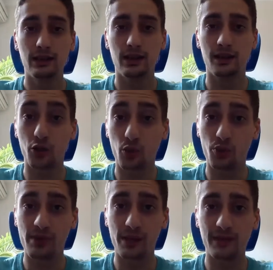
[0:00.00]
Uh, you
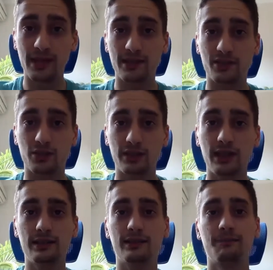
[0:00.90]
will be updated on
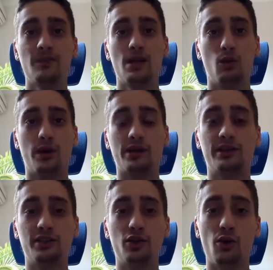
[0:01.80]
that. We
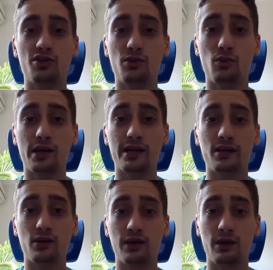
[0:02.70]
continue also
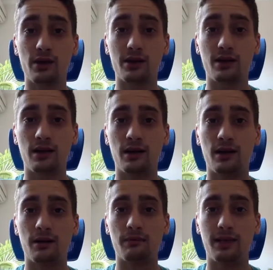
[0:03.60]
working on our
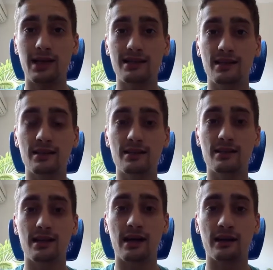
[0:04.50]
uh,
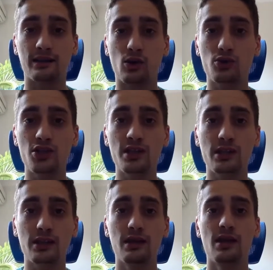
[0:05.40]
lessons and
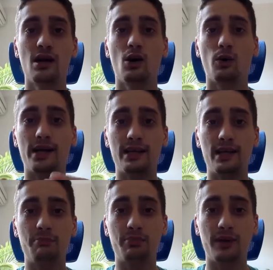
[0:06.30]
coaching. We
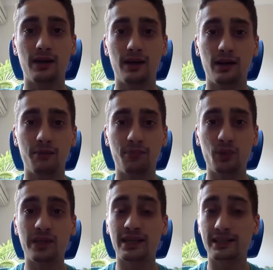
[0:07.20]
keep uh,
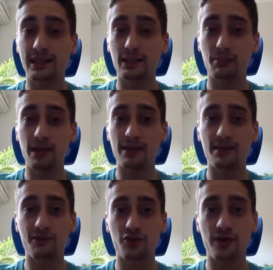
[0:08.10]
building a database
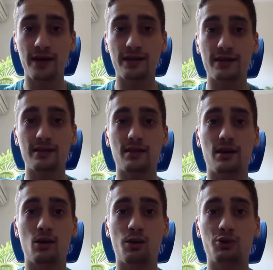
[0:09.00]
of trades,
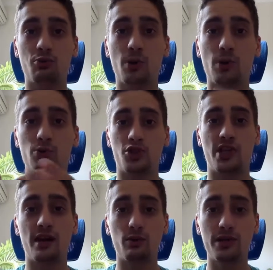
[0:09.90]
which we will
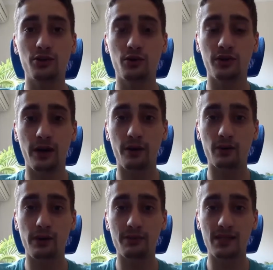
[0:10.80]
share with you on our
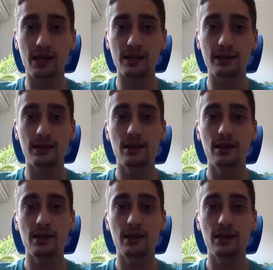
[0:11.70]
website.